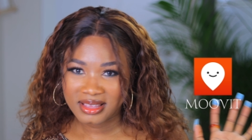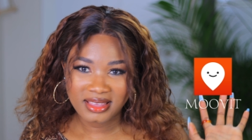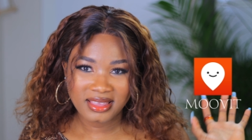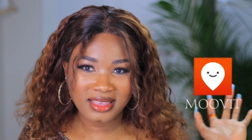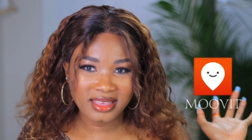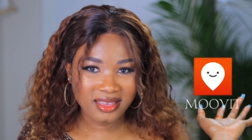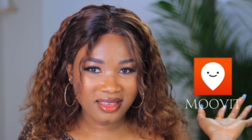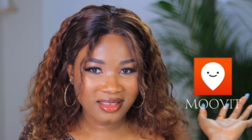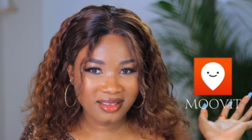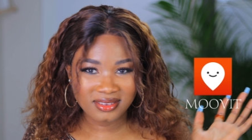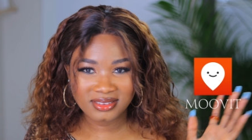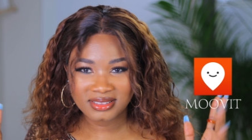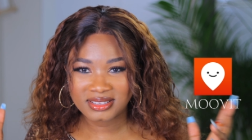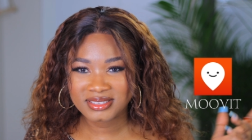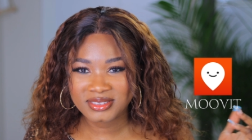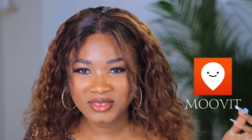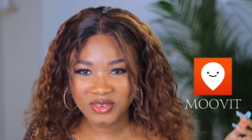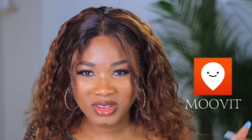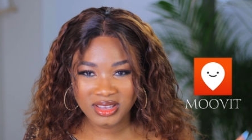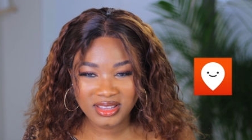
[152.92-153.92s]
here on the
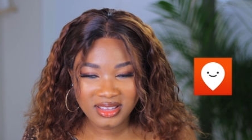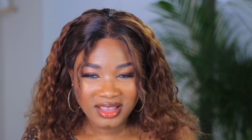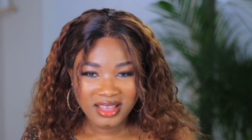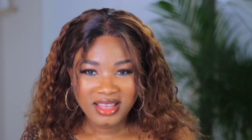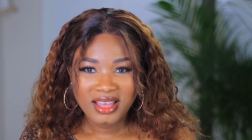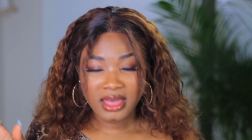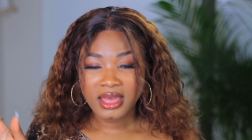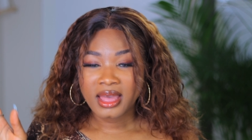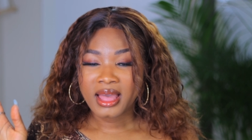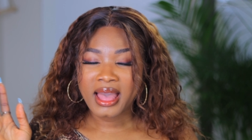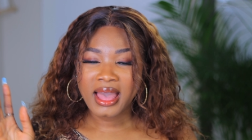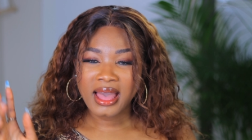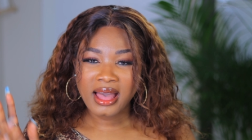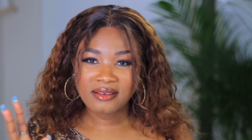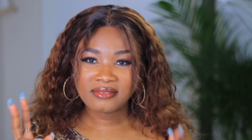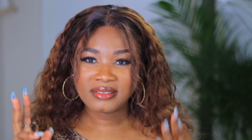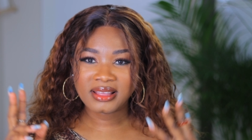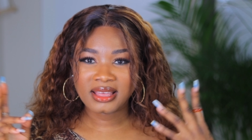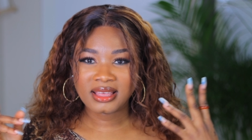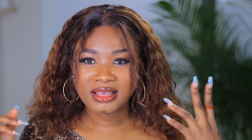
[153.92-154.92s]
screen. Okay, I
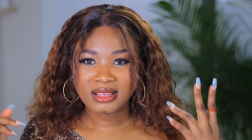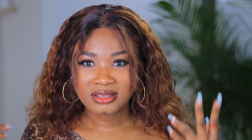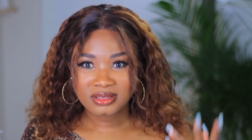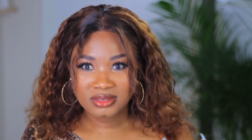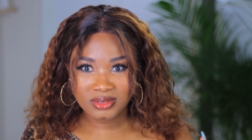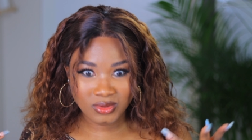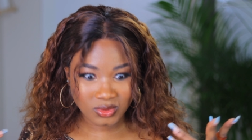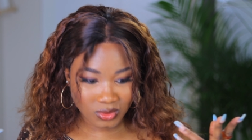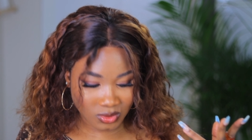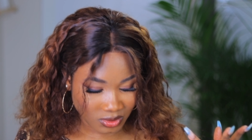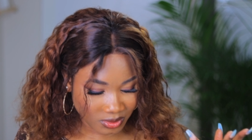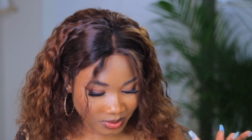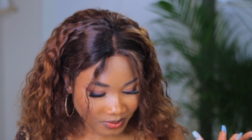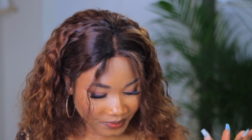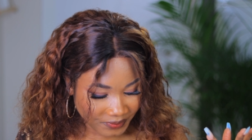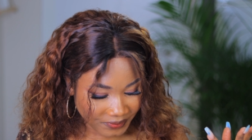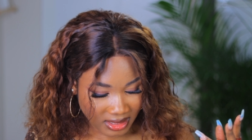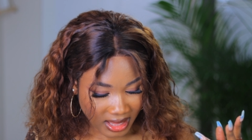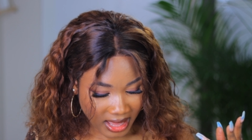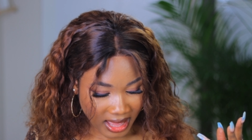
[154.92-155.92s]
have like two.
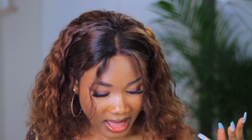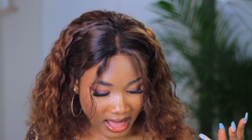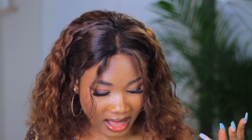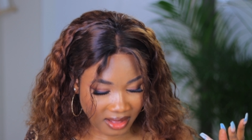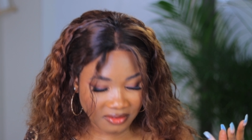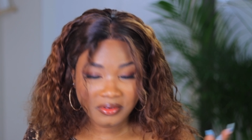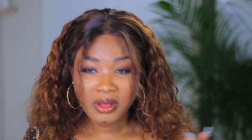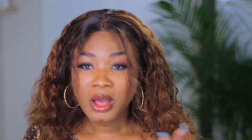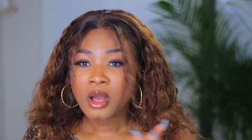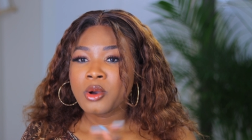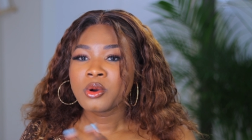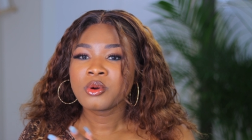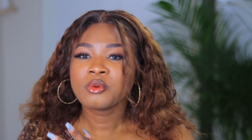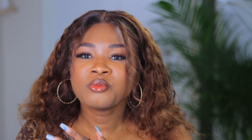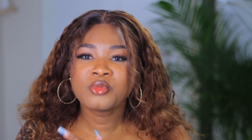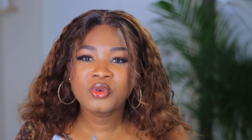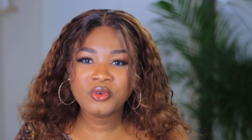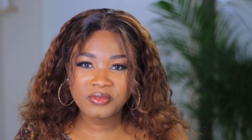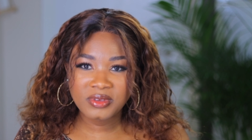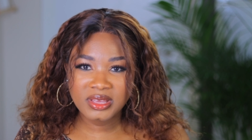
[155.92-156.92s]
I have
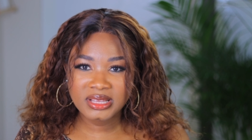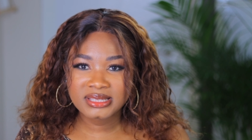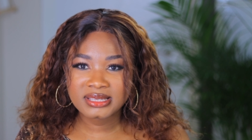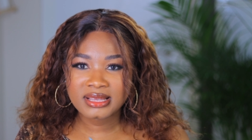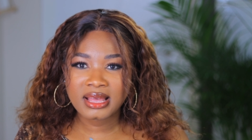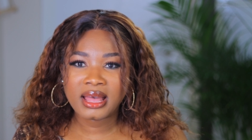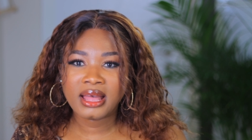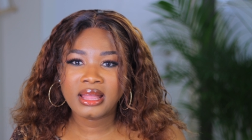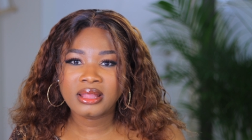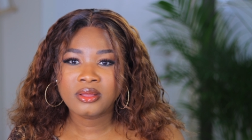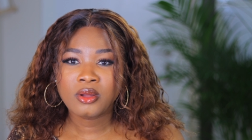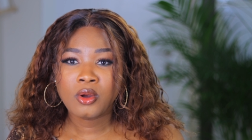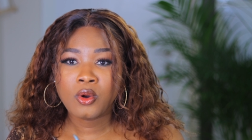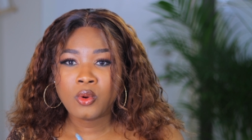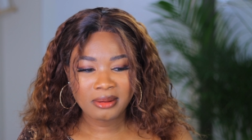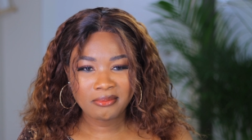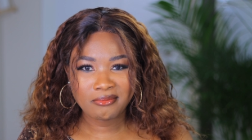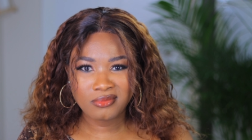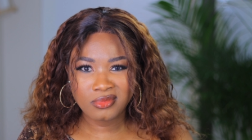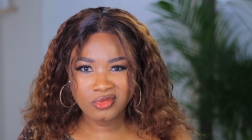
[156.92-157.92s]
Moovit and
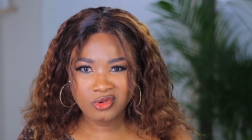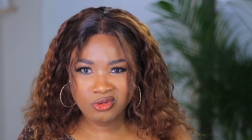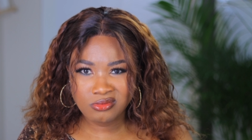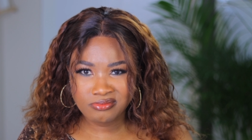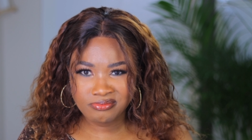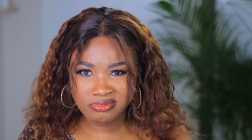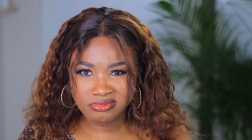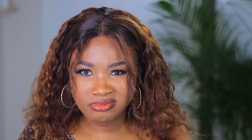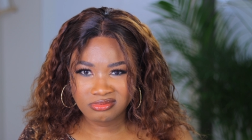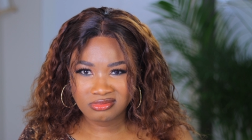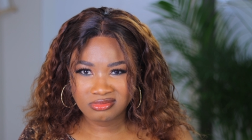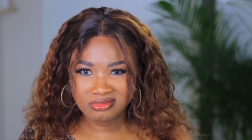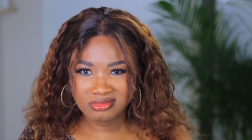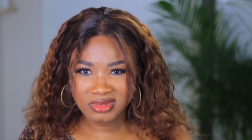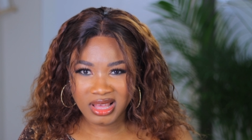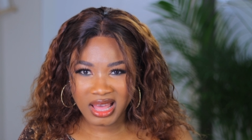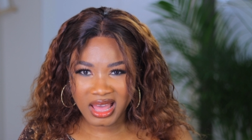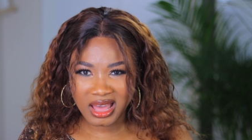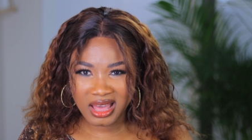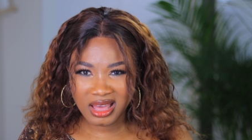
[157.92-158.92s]
Move
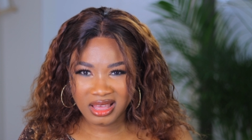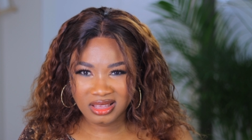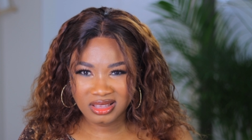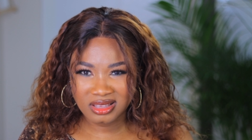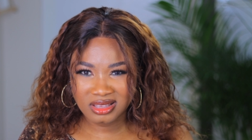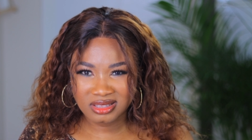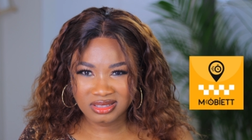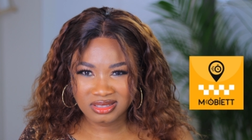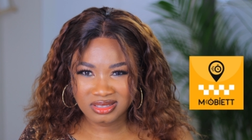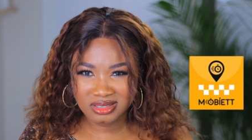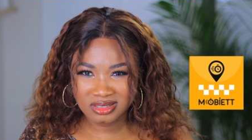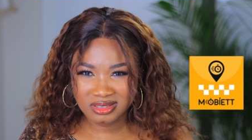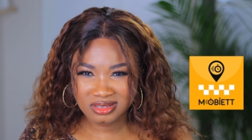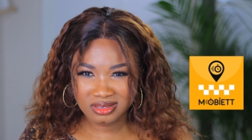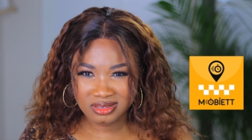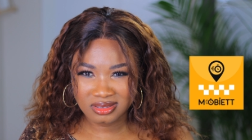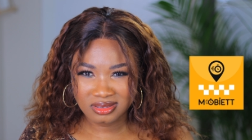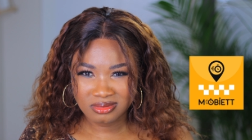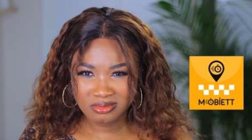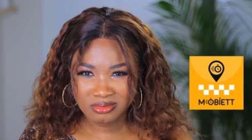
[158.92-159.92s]

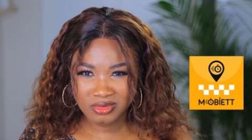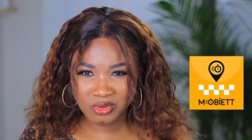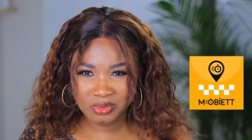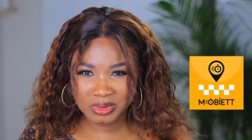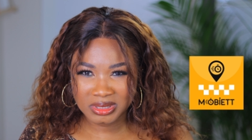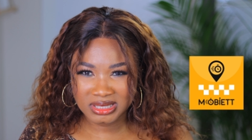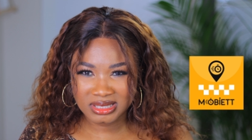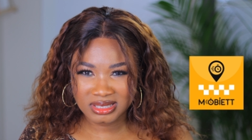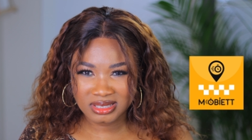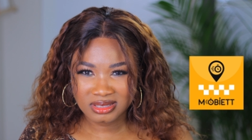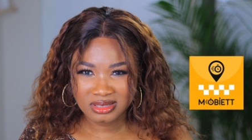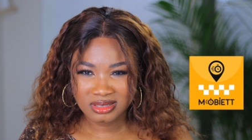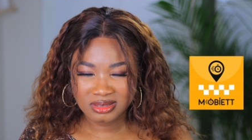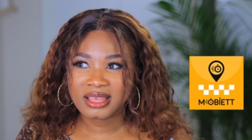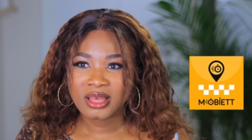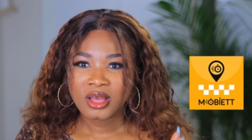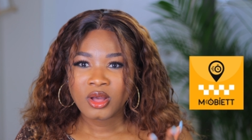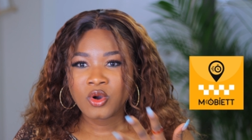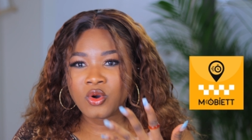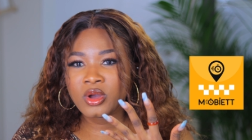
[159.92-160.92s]
I-E-T-T, Mobiett.
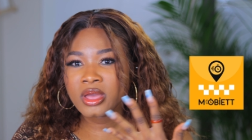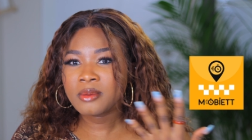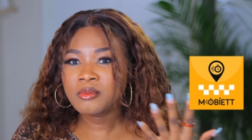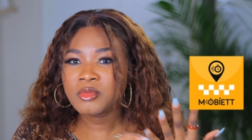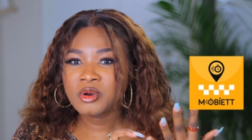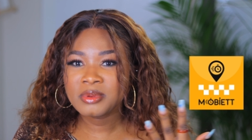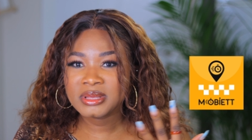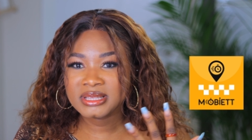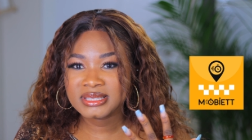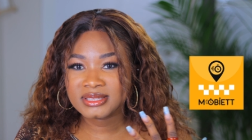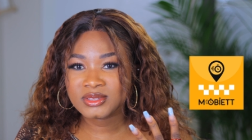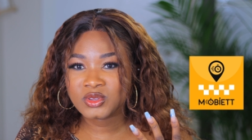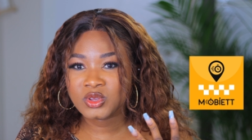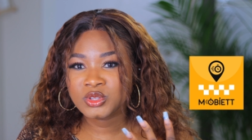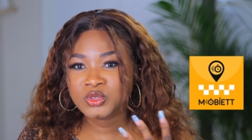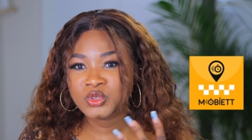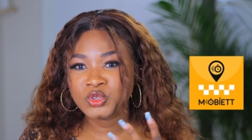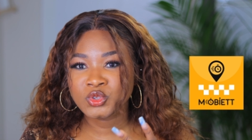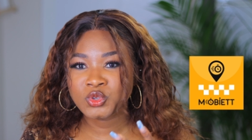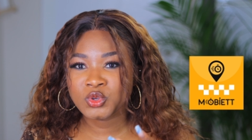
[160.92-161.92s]
Okay, Mobiett is
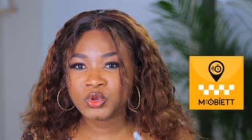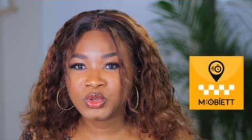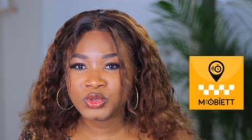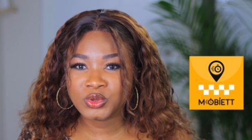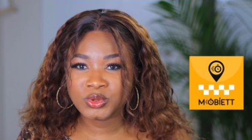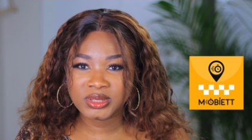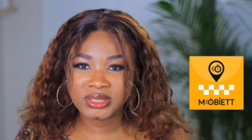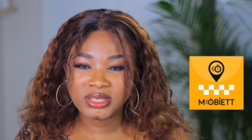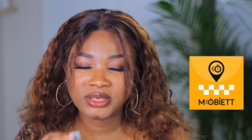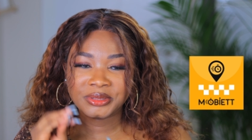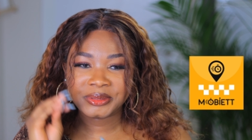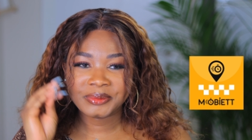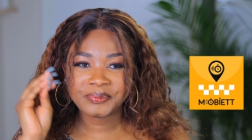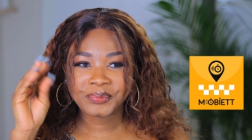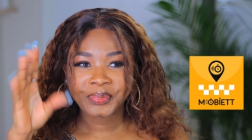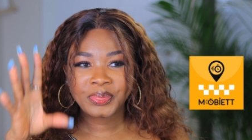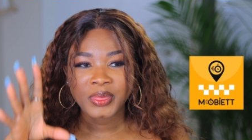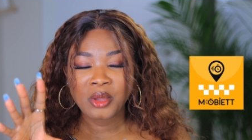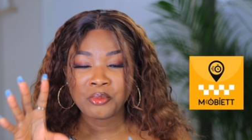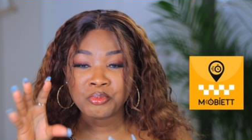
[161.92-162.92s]
going to show you the
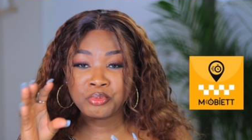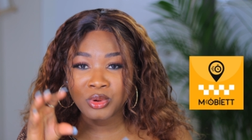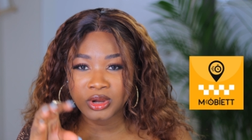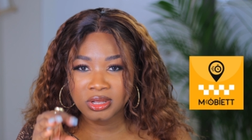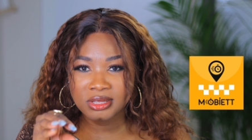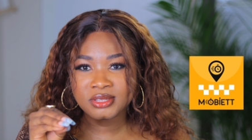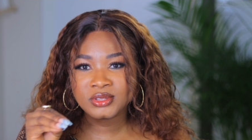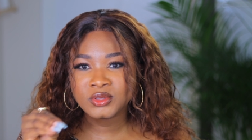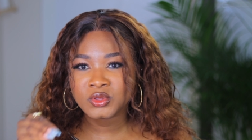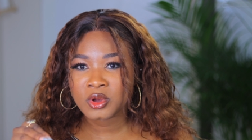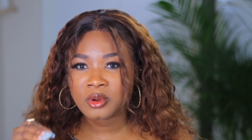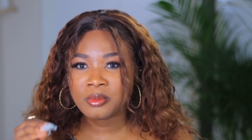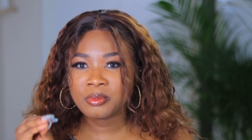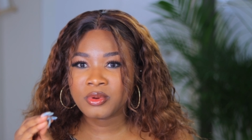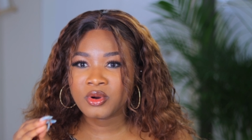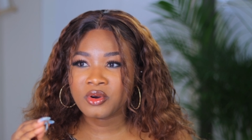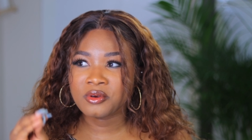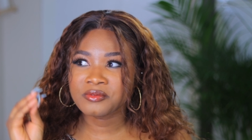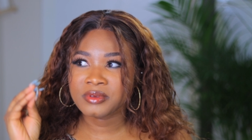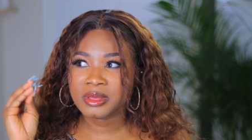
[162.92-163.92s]
bus stop
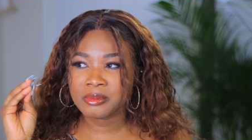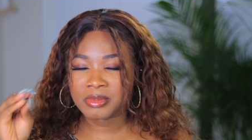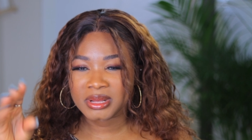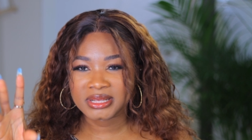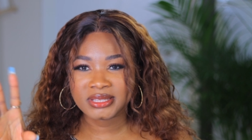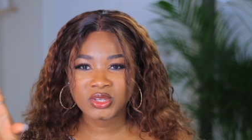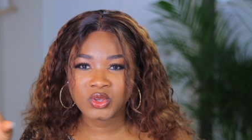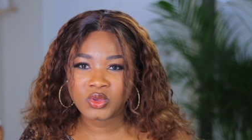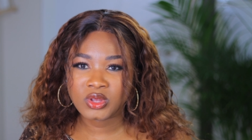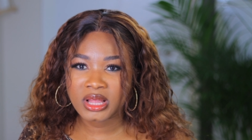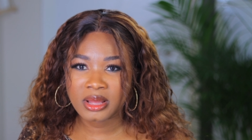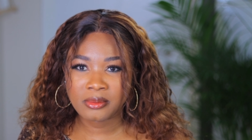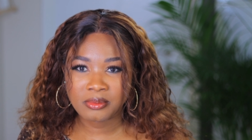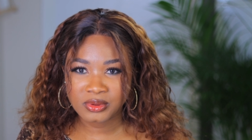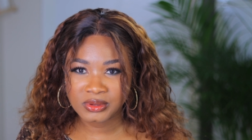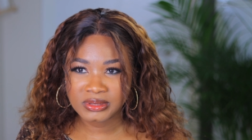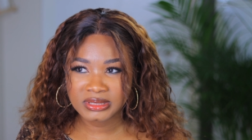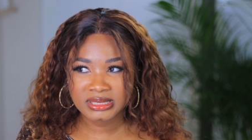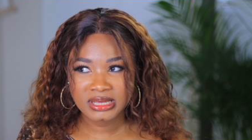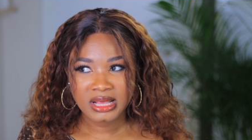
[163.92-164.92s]
of a particular
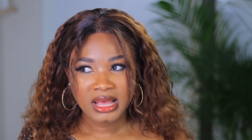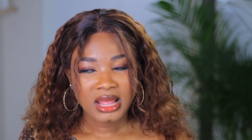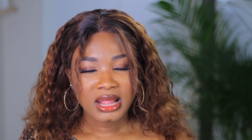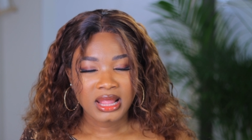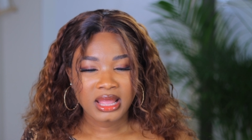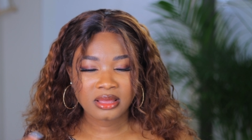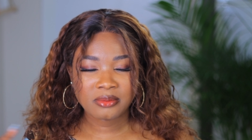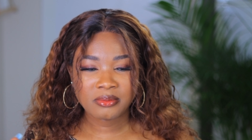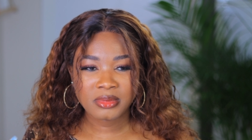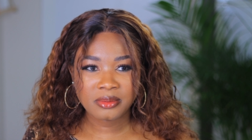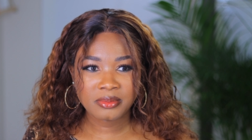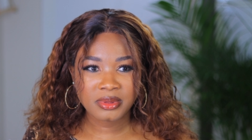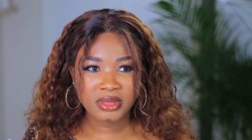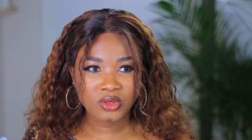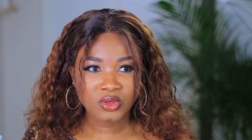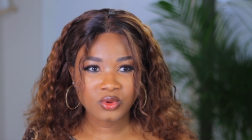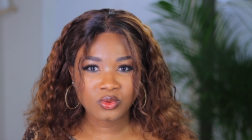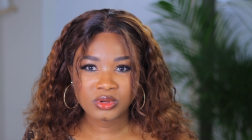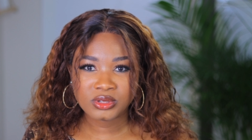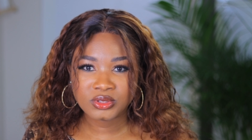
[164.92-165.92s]
bus. Like maybe
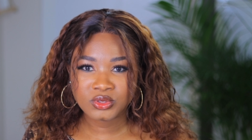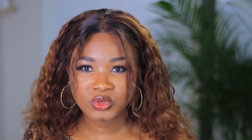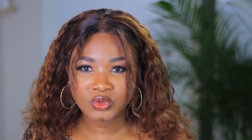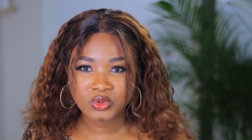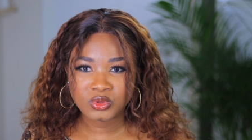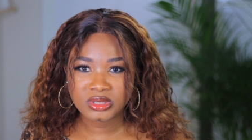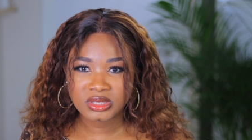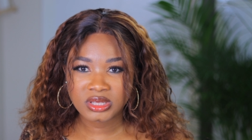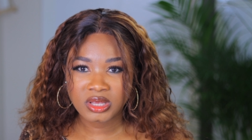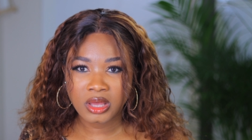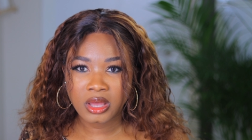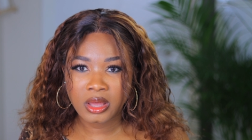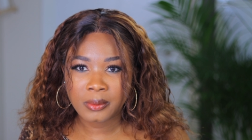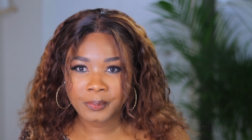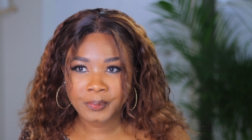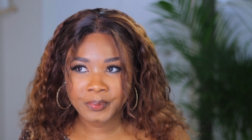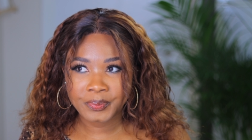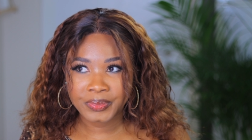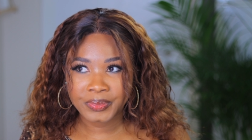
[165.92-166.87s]
you want to use the